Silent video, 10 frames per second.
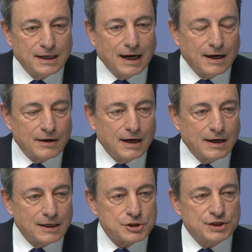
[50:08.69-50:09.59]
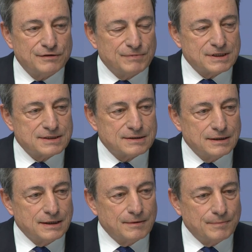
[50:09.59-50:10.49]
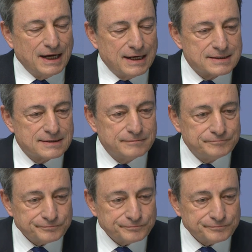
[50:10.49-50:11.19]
our achievements in the past.